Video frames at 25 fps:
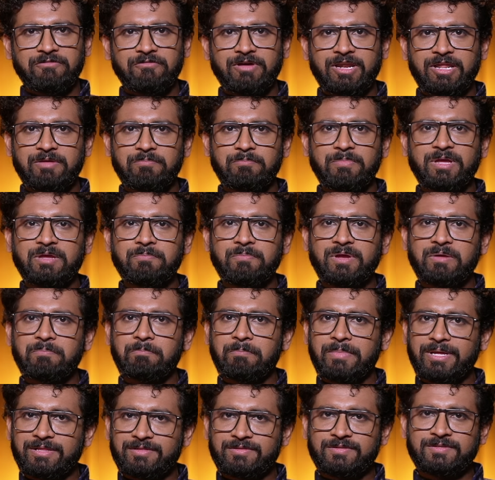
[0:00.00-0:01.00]
very big
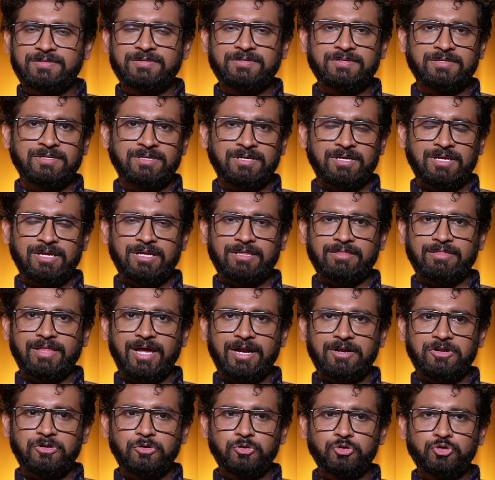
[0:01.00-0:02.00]
myths
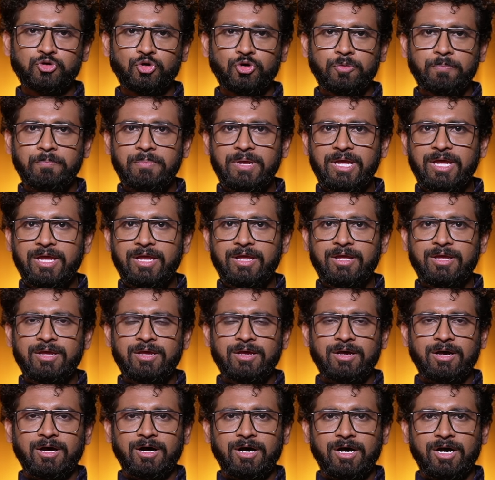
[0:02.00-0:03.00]
that you should be
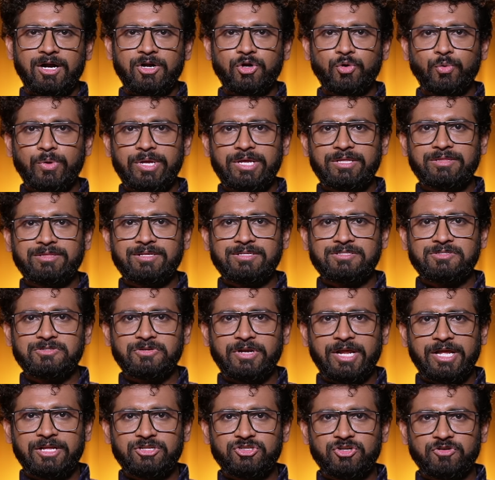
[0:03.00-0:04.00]
doing this
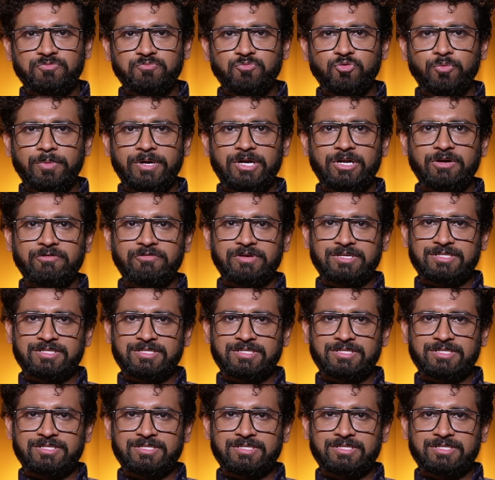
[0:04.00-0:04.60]
range of movement of